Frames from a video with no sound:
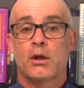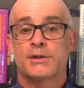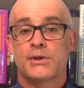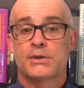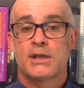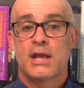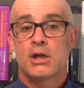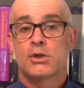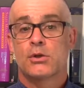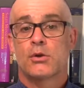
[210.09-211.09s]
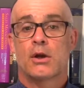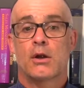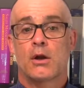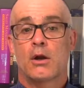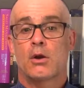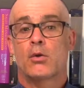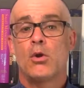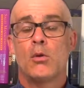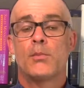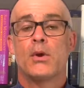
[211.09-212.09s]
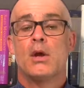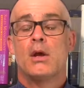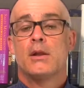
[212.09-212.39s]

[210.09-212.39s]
association or a group,